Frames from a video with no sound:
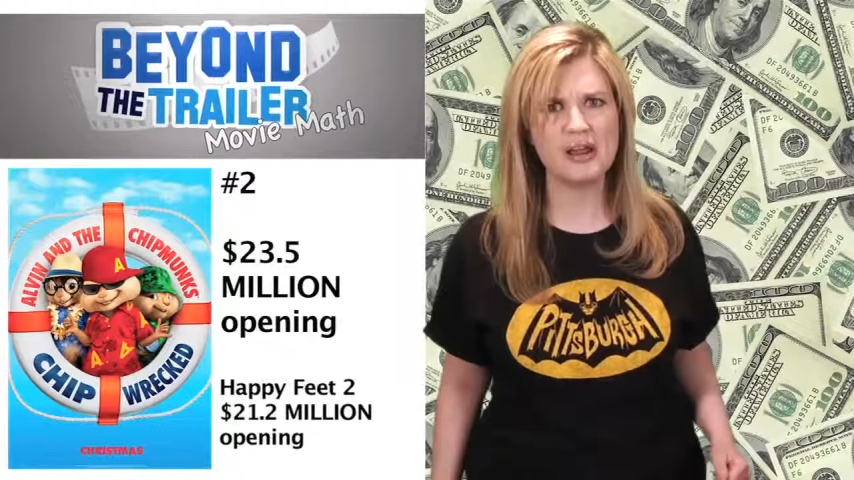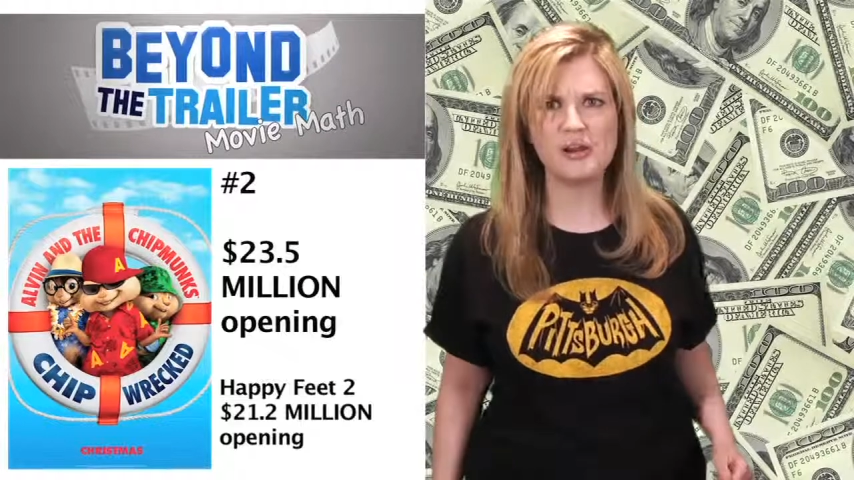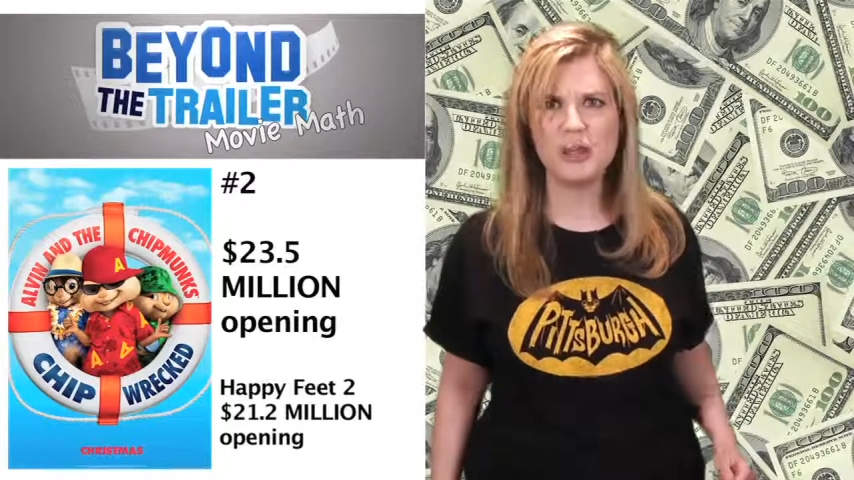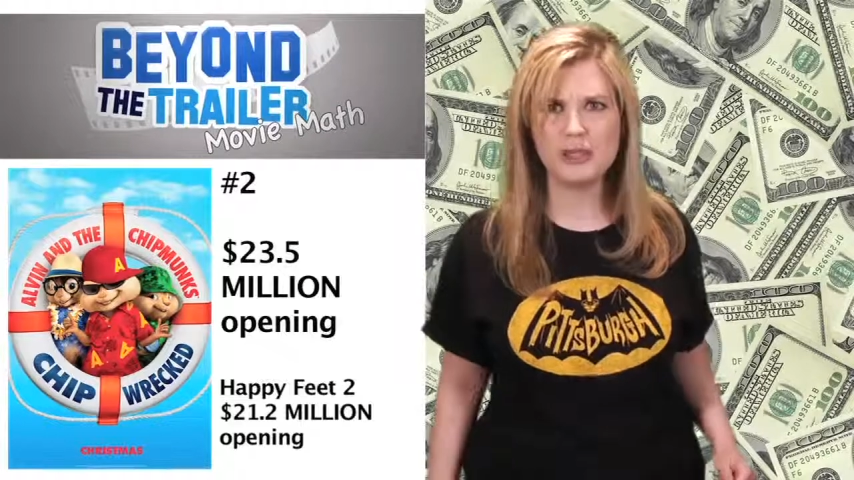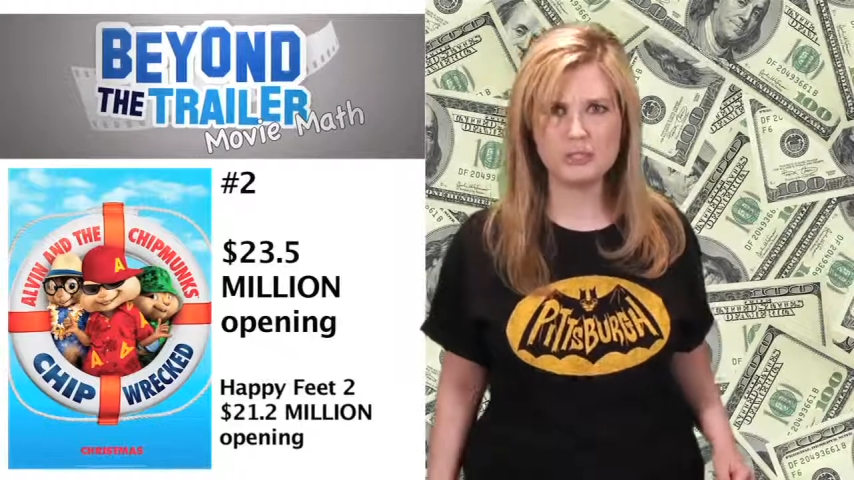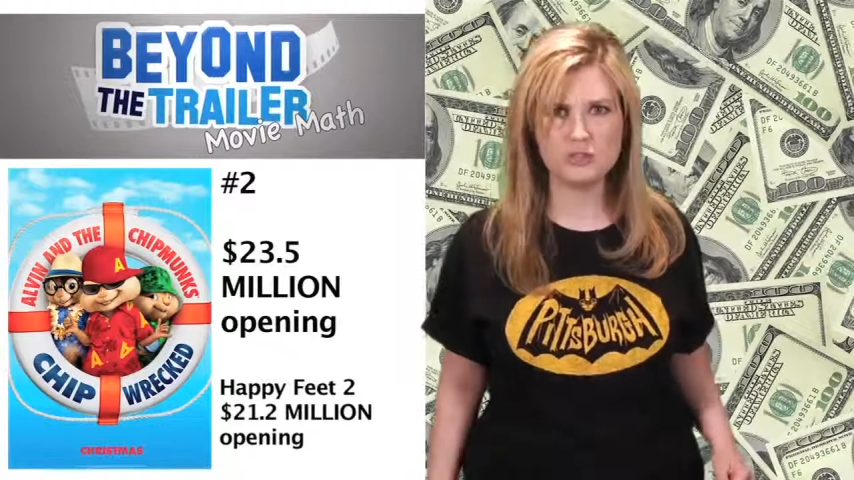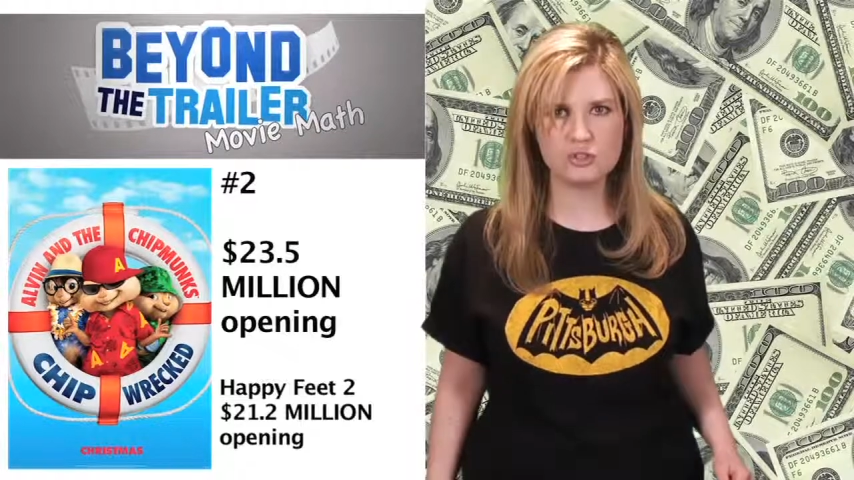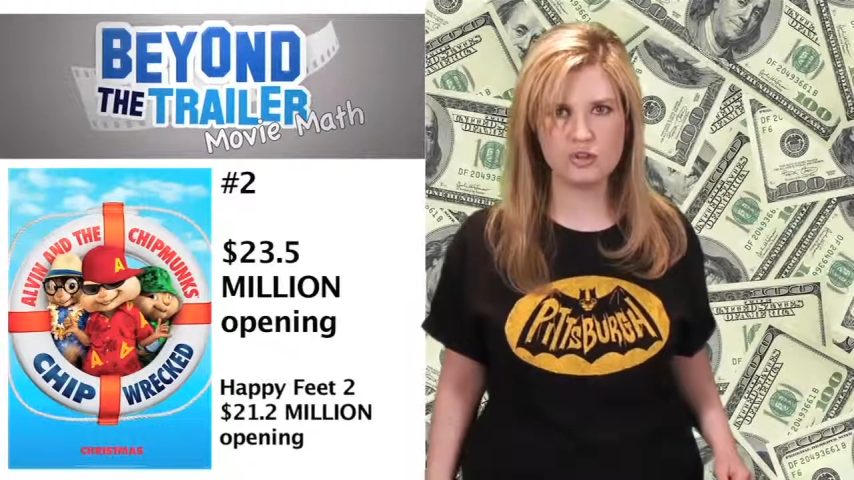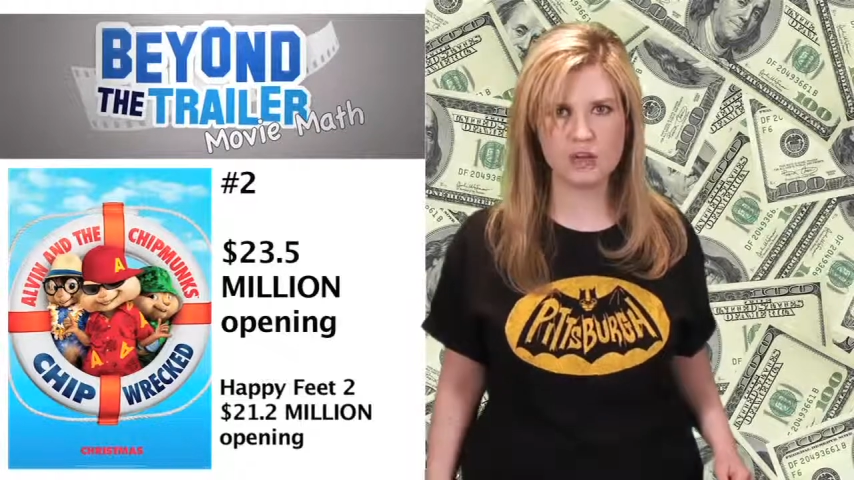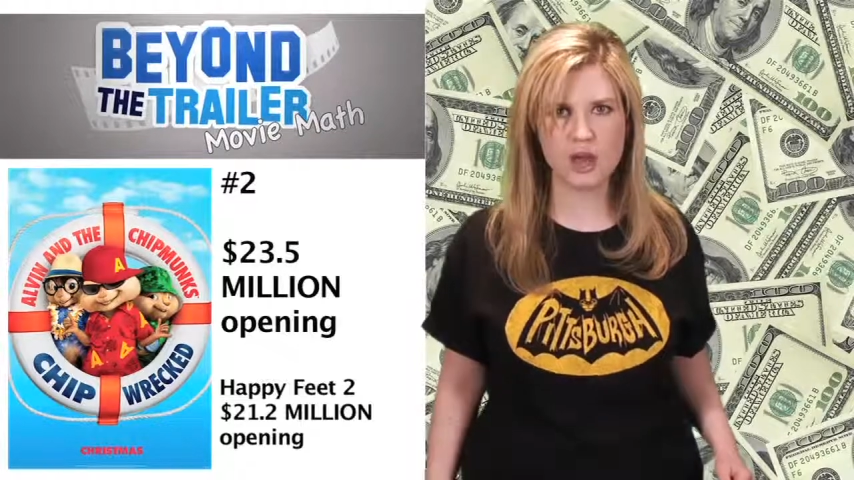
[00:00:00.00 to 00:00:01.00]
animation
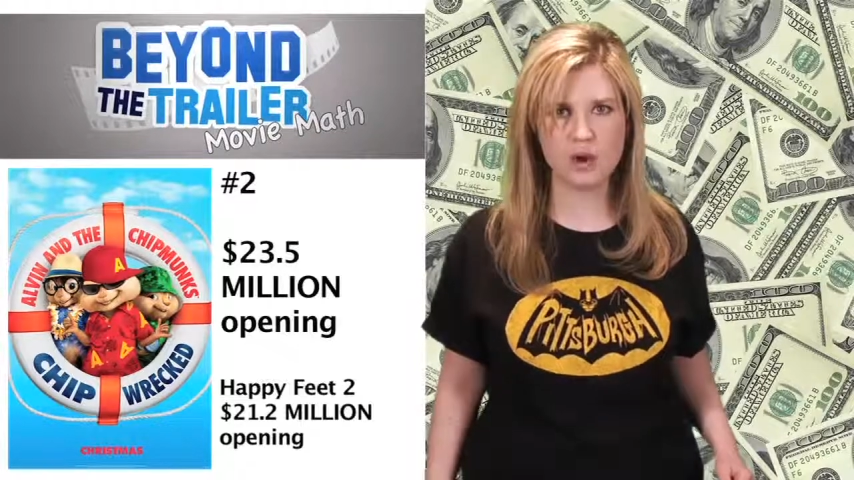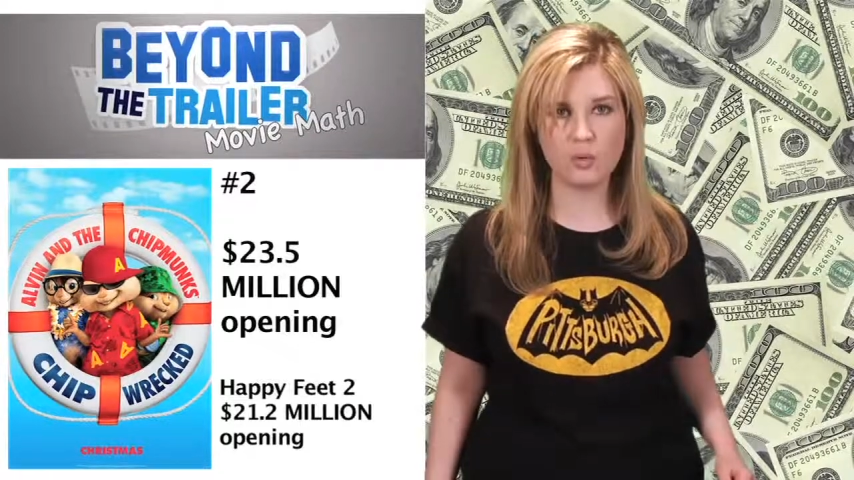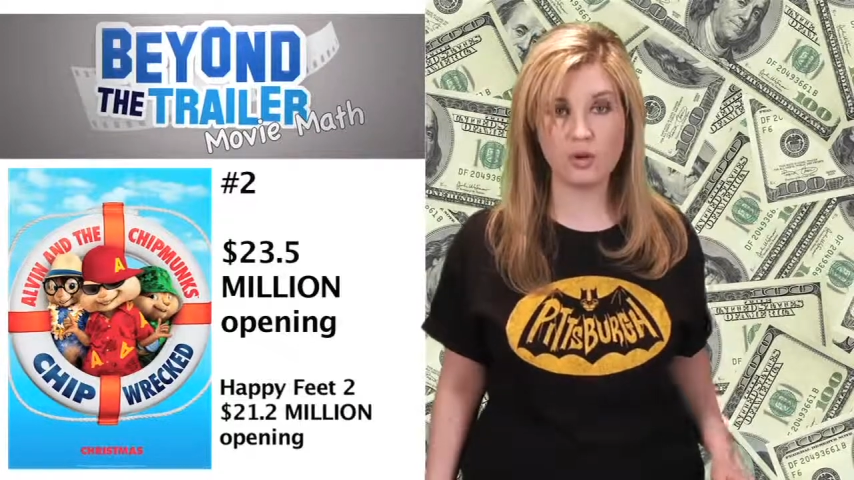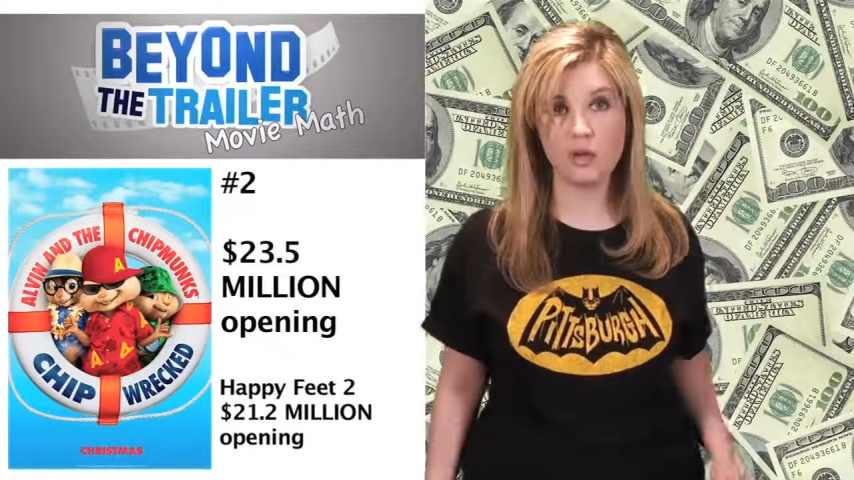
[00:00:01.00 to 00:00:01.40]
studio.